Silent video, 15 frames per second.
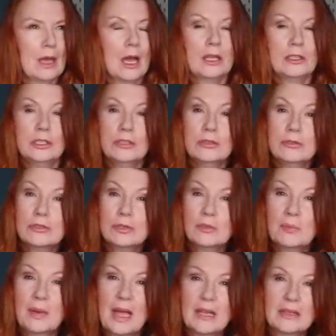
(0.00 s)

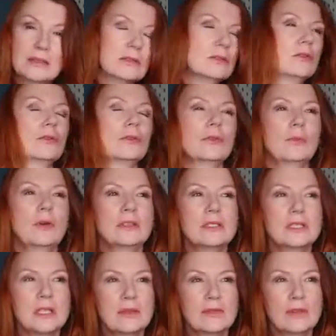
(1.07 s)
unusual patterns or the
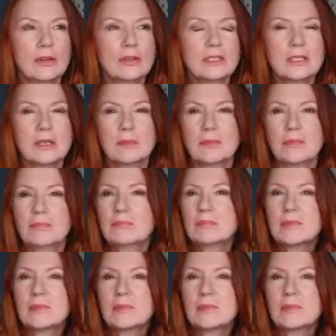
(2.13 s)
ones that have got some